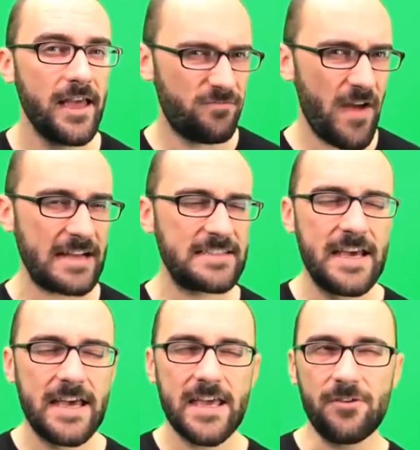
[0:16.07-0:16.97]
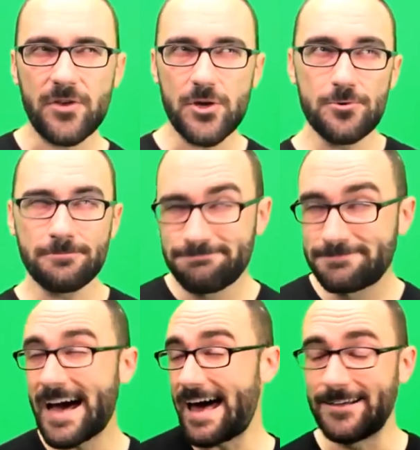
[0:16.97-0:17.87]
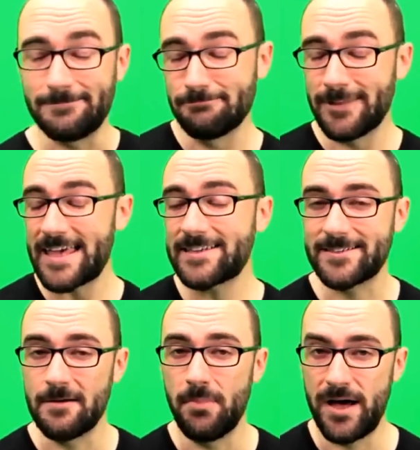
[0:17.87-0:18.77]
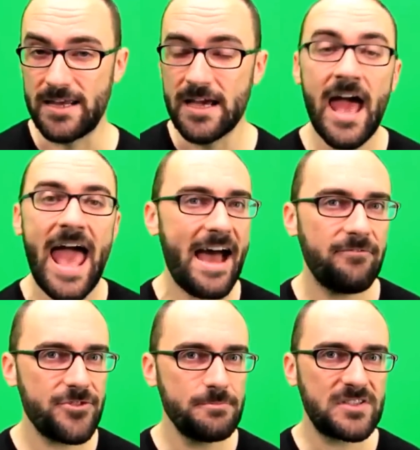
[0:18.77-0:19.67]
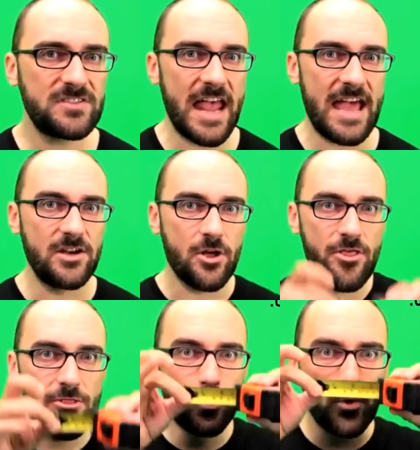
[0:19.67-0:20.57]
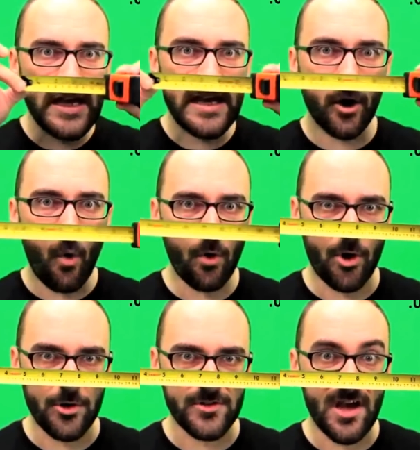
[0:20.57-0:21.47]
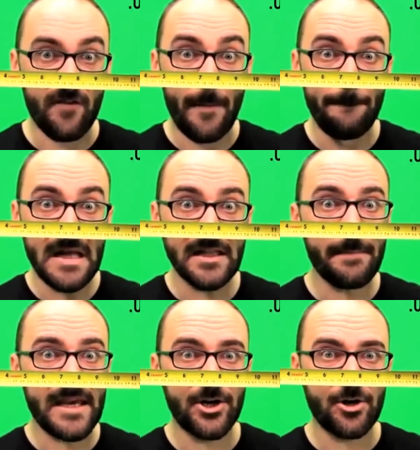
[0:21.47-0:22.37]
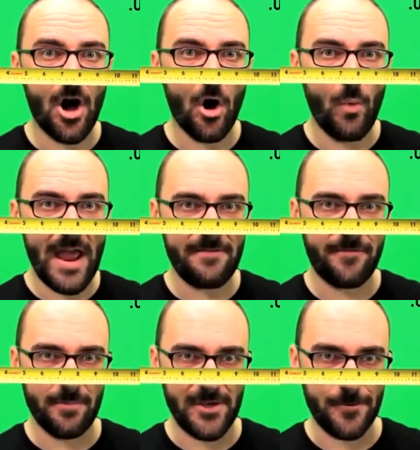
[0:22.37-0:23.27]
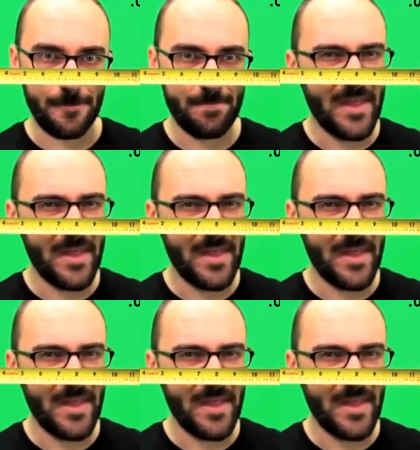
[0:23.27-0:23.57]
In fact, if you kind of like somebody, have them stand 3/4 of a millimeter away from you.